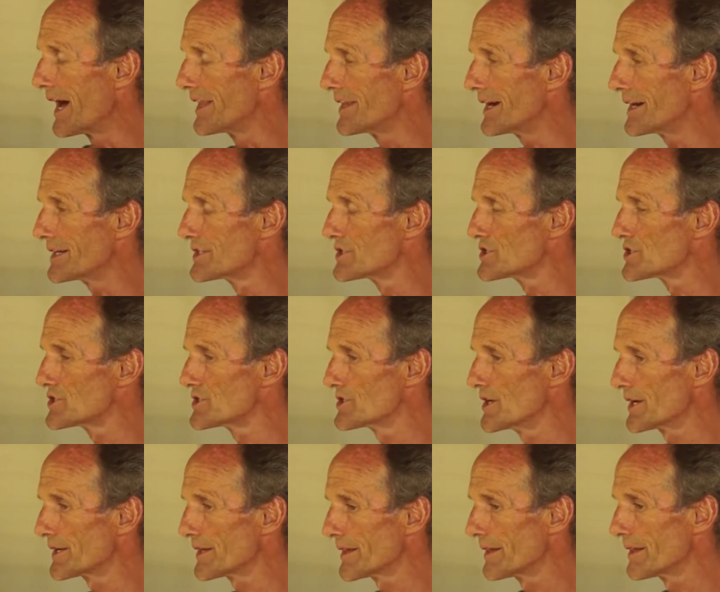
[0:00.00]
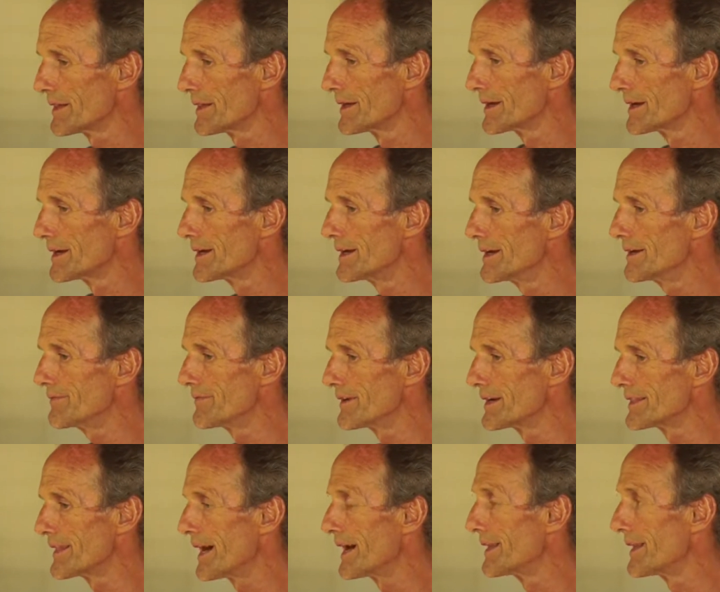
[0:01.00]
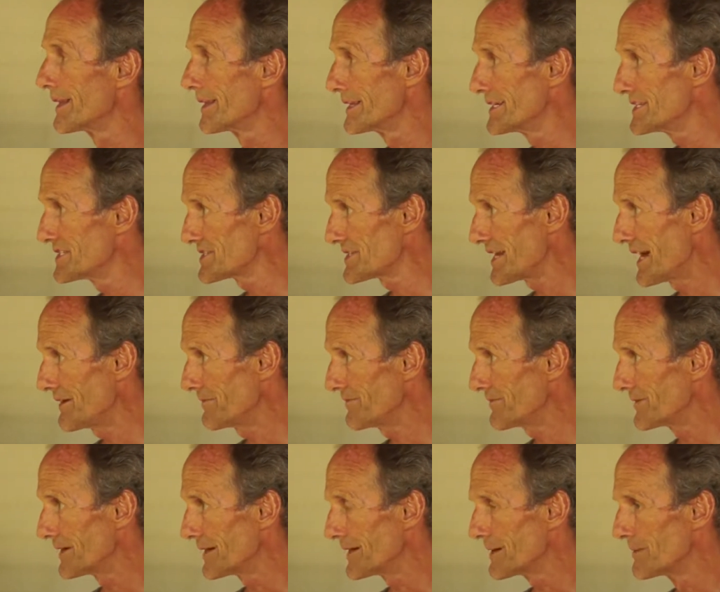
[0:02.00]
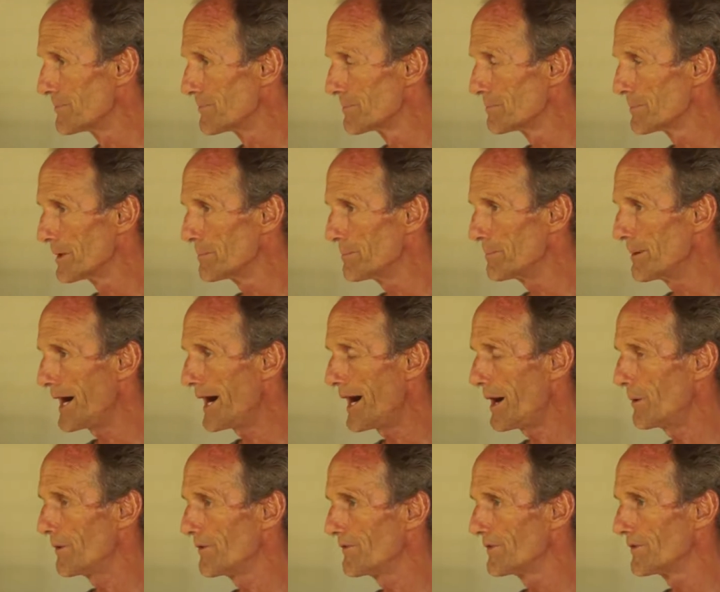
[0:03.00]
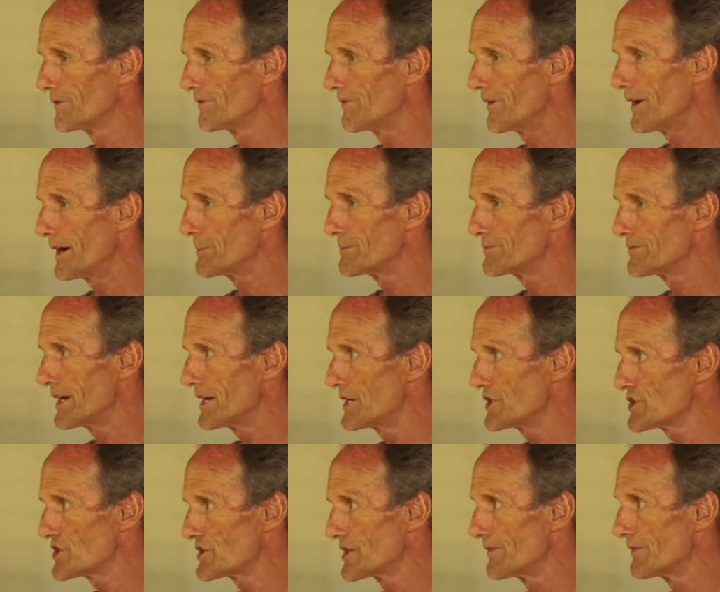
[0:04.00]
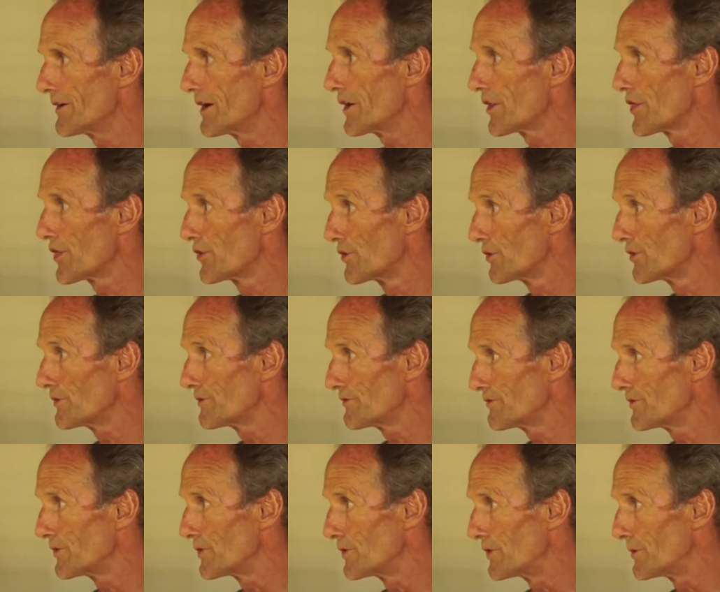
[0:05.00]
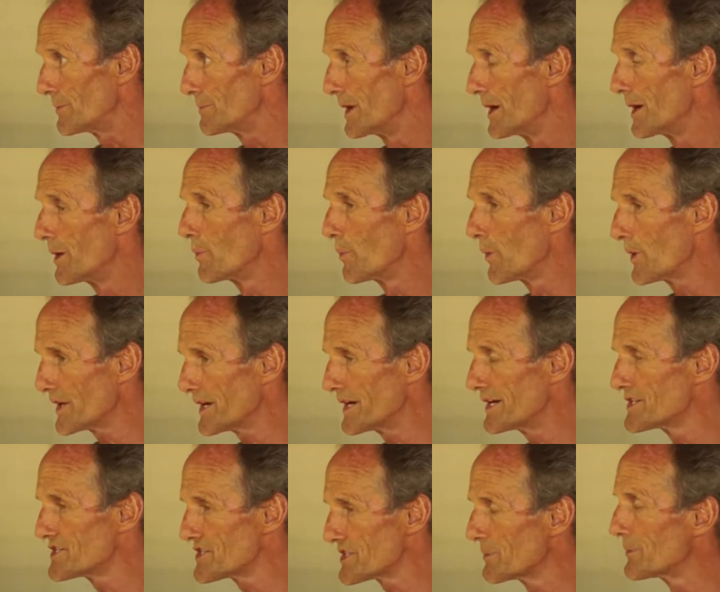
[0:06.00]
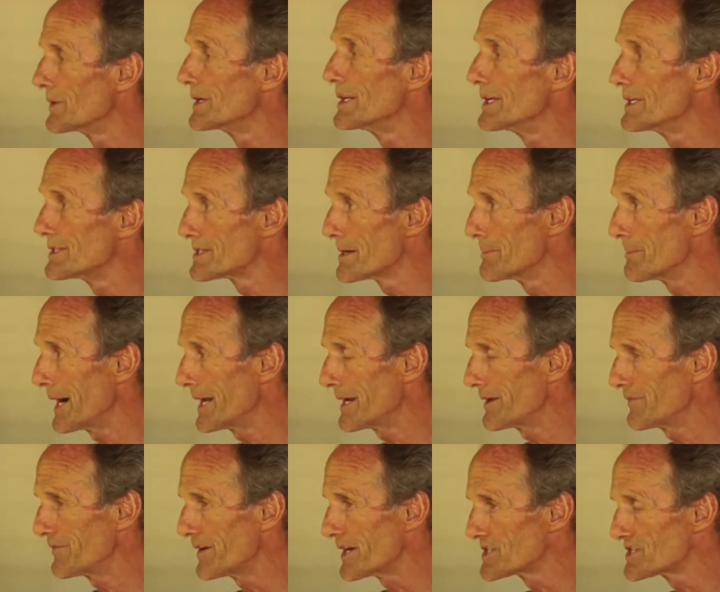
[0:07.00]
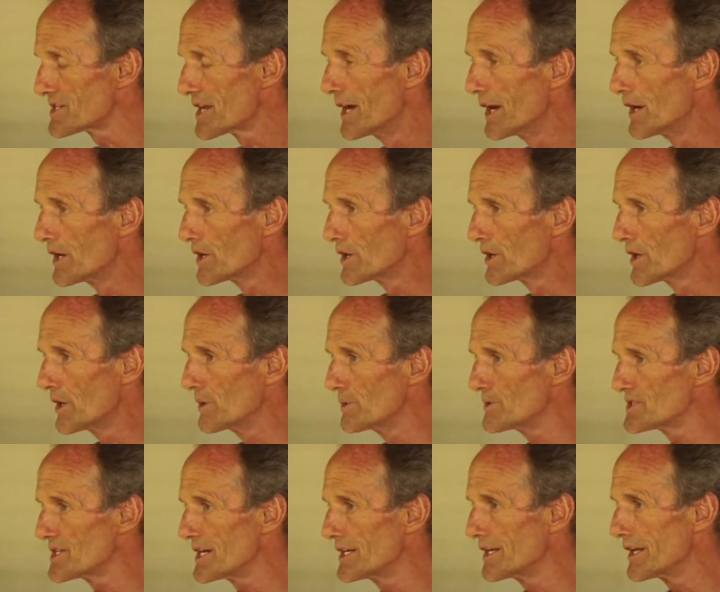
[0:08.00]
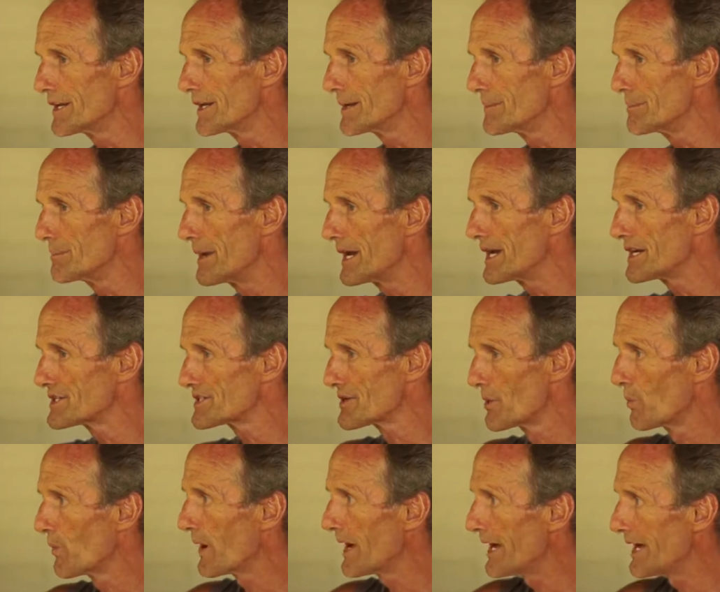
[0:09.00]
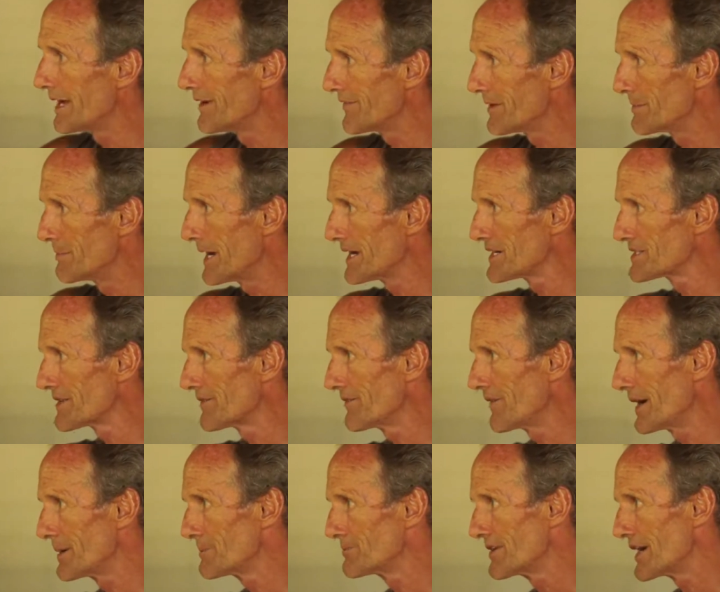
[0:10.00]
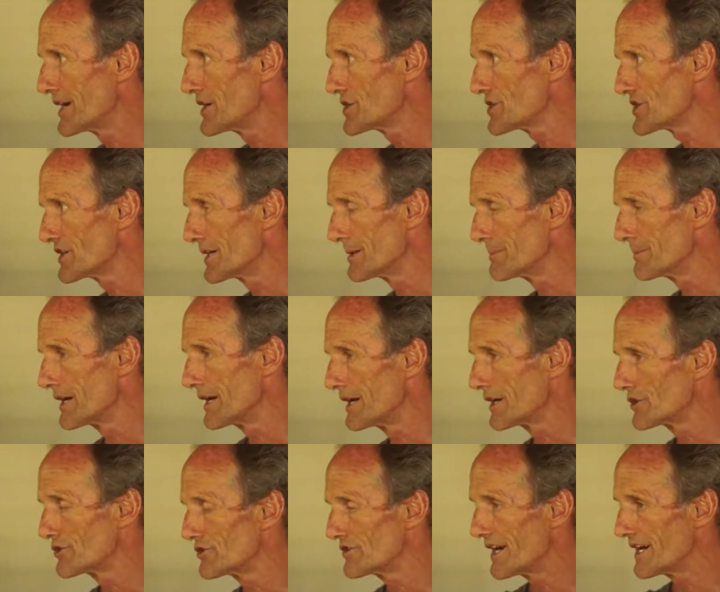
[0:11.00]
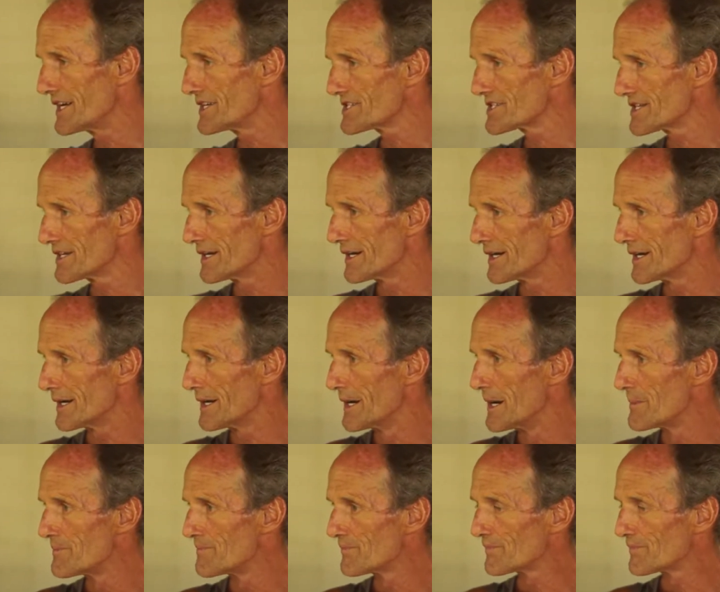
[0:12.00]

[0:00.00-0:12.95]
And that subtle giving, that least effort but powerful vibration of our thought form, what it is that we need to manifest, goes in and it makes a wave, it makes a vibration, it creates a